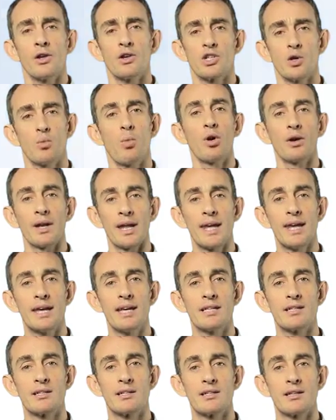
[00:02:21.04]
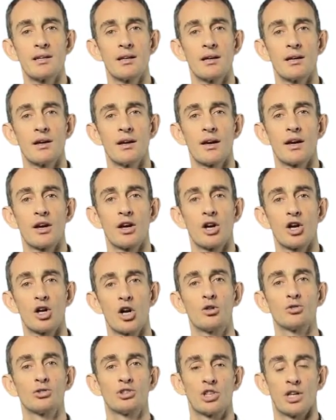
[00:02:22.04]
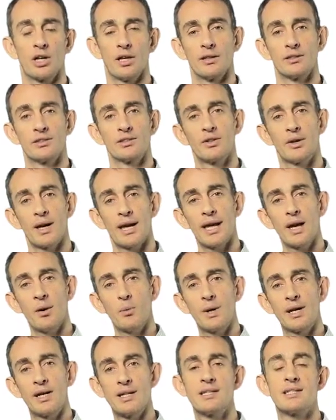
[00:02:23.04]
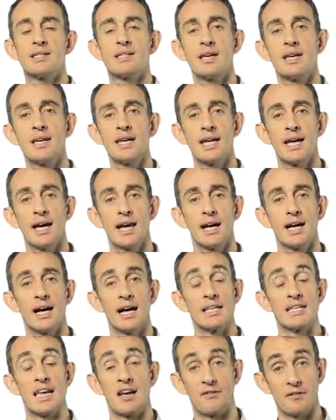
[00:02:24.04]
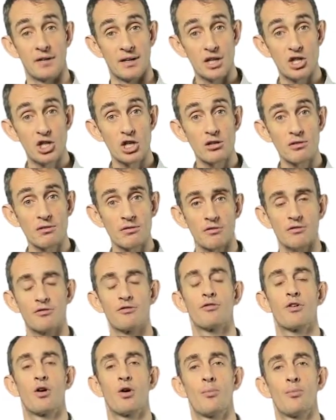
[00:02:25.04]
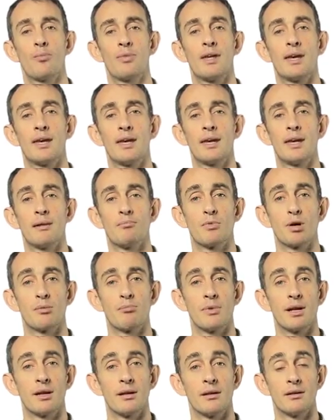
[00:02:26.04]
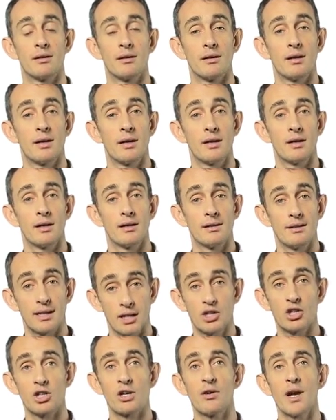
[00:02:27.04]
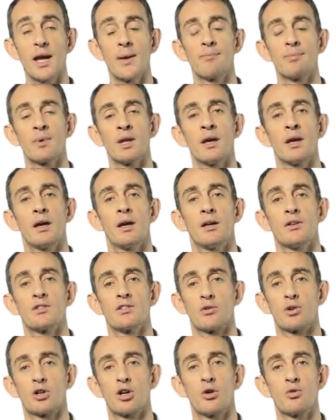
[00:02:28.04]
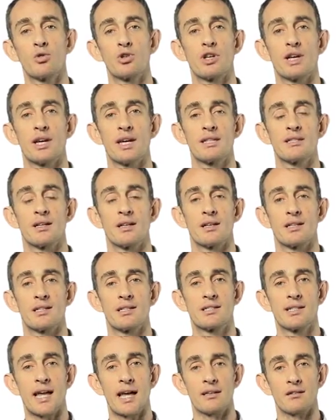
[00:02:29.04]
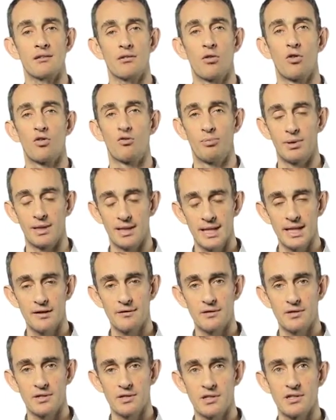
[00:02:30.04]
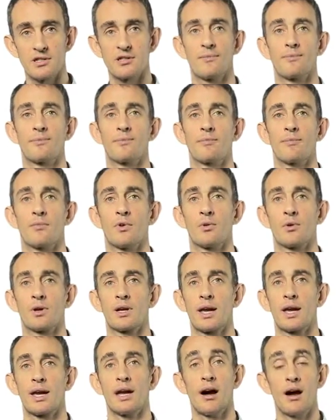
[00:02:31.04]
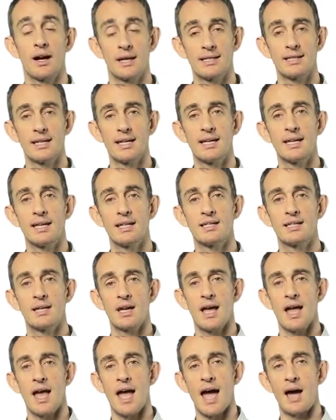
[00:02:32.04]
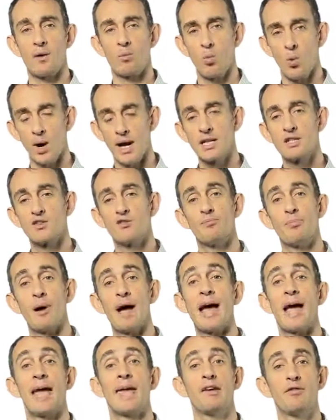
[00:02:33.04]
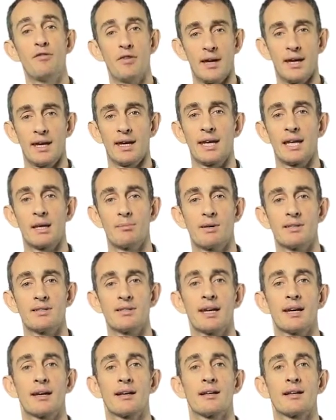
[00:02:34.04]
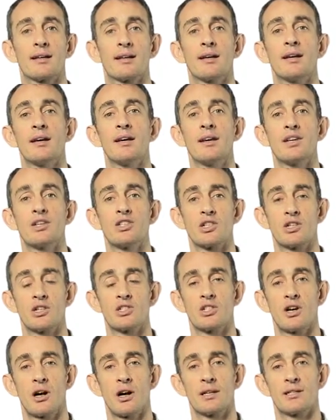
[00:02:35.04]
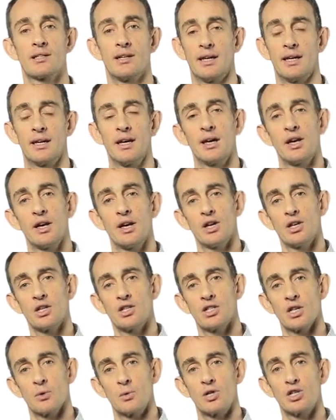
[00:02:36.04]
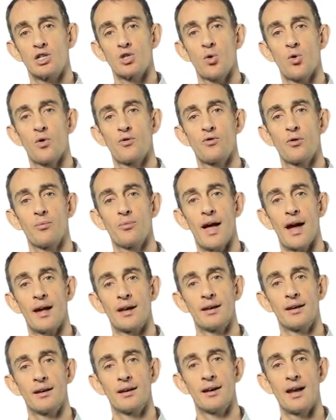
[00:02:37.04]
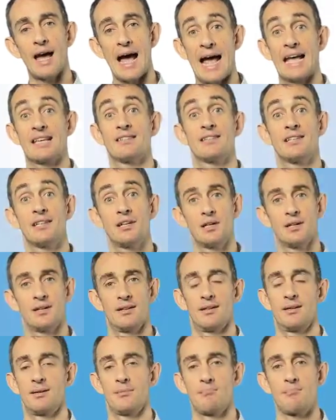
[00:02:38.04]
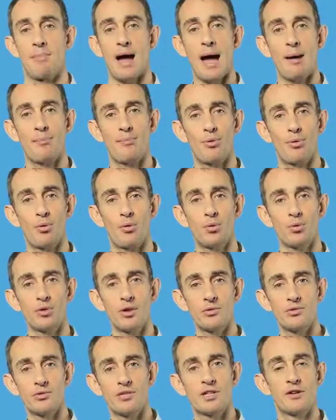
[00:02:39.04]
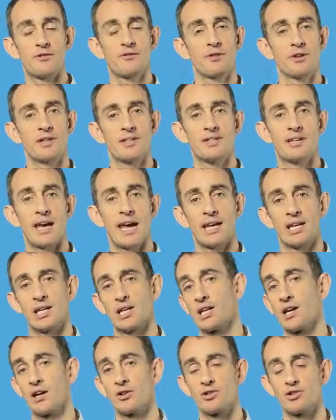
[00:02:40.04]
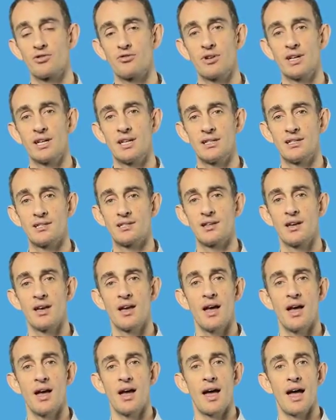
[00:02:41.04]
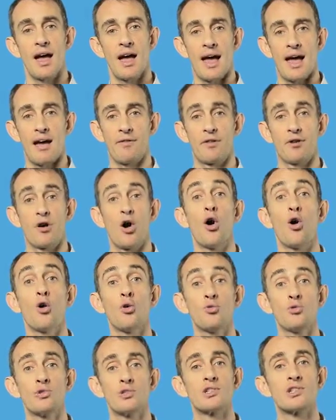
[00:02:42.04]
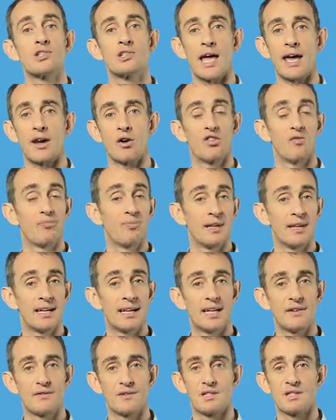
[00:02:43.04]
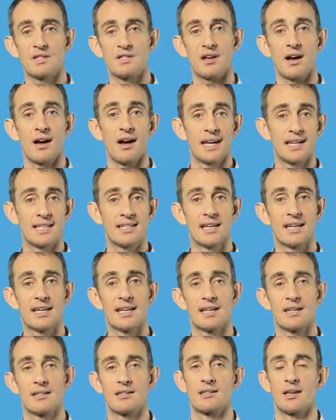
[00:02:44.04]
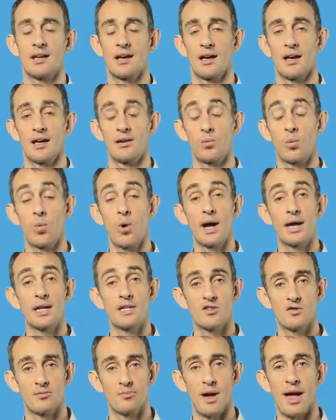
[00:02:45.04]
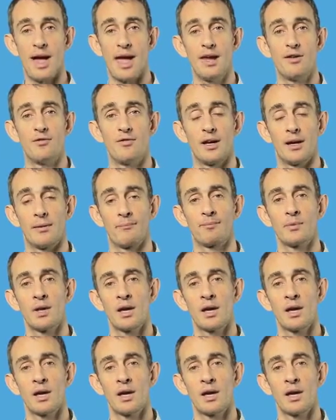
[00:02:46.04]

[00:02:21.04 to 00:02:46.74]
So what is culture? So here we can see a definition from the Macmillan Dictionary. So culture is a set of beliefs, okay, ideas and ways of behaving in a particular society. So we saw from that ASEAN map, all those different 10 countries have their own set of beliefs, ideas, and ways of behaving.